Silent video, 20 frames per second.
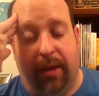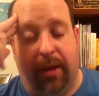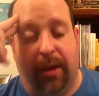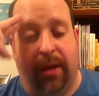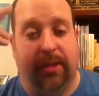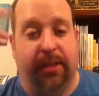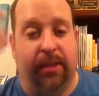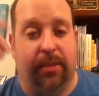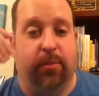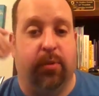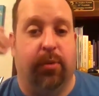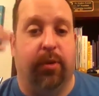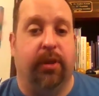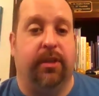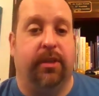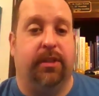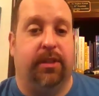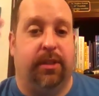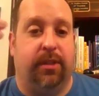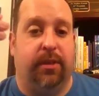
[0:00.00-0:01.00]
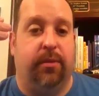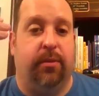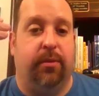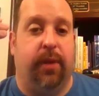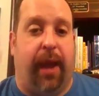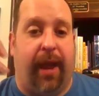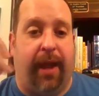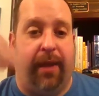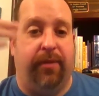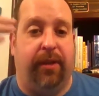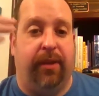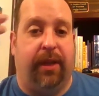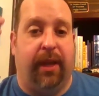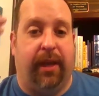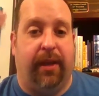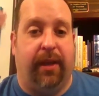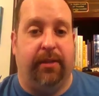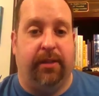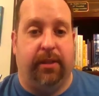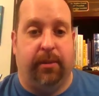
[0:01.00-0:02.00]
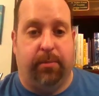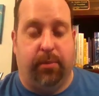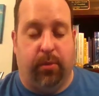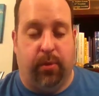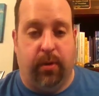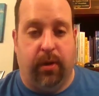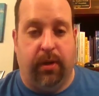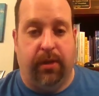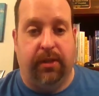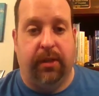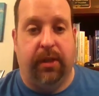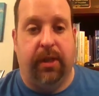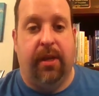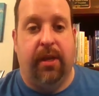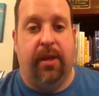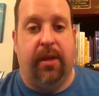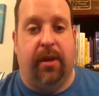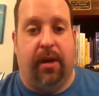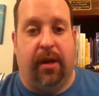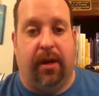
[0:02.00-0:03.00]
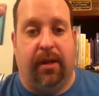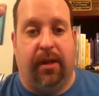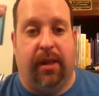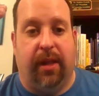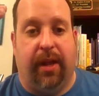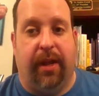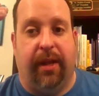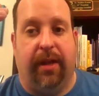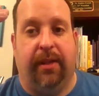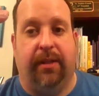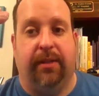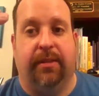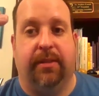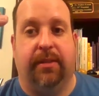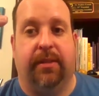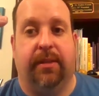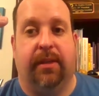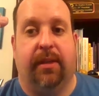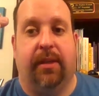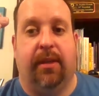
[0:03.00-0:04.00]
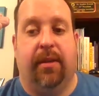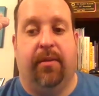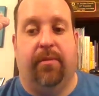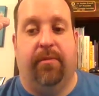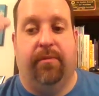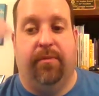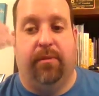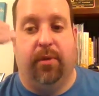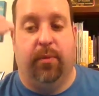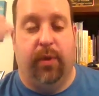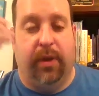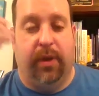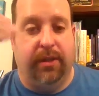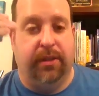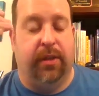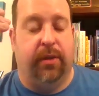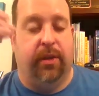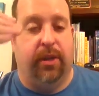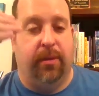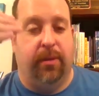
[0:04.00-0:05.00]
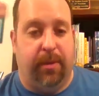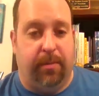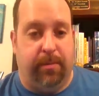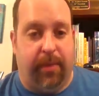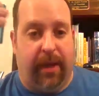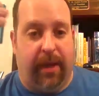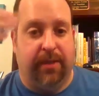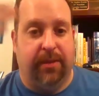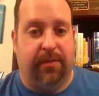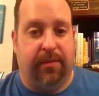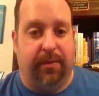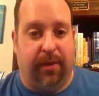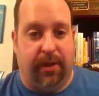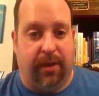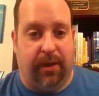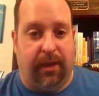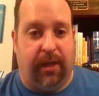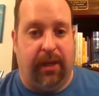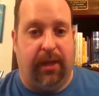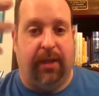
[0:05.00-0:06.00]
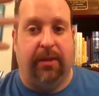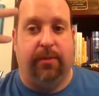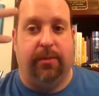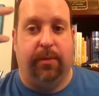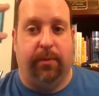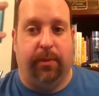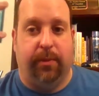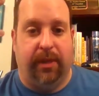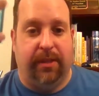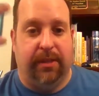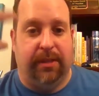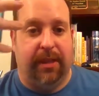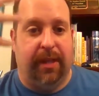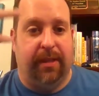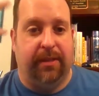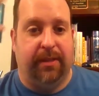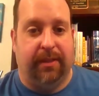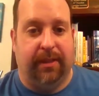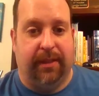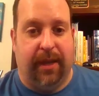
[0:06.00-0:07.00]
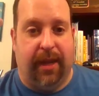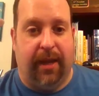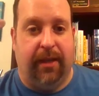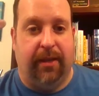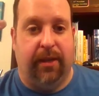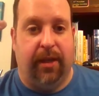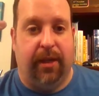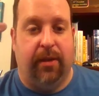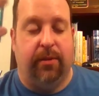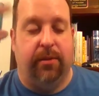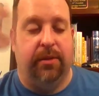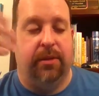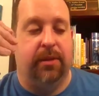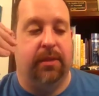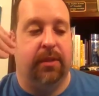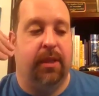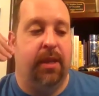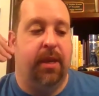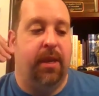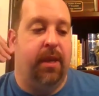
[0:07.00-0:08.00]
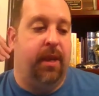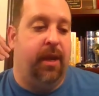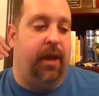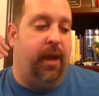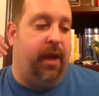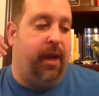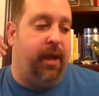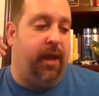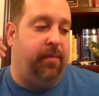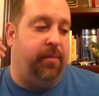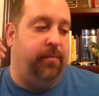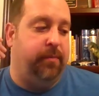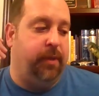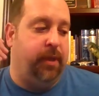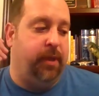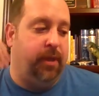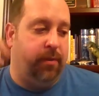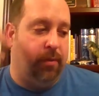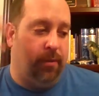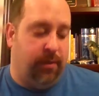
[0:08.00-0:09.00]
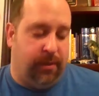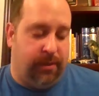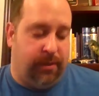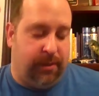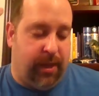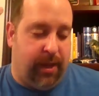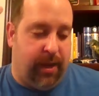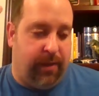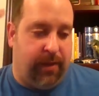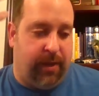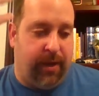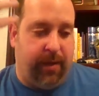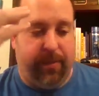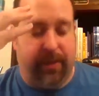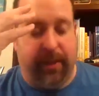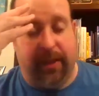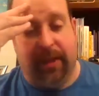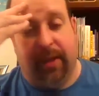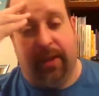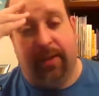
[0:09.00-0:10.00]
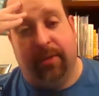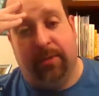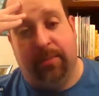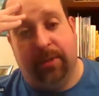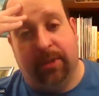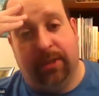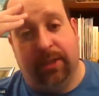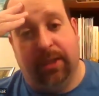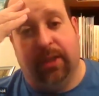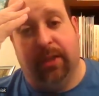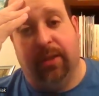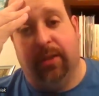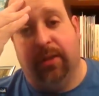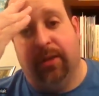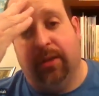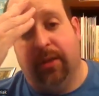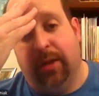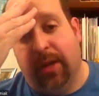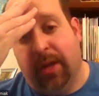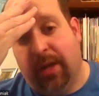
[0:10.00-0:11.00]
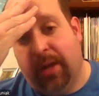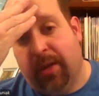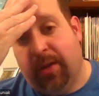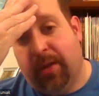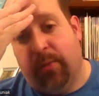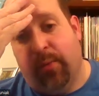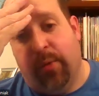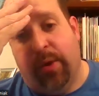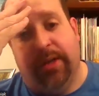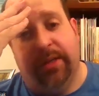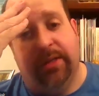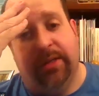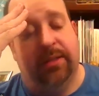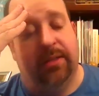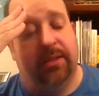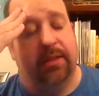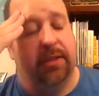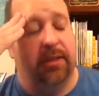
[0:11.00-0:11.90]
it's important to advocate and support our clients for what is going to be best for their needs when we assess and diagnose. This client that I'm thinking of in particular was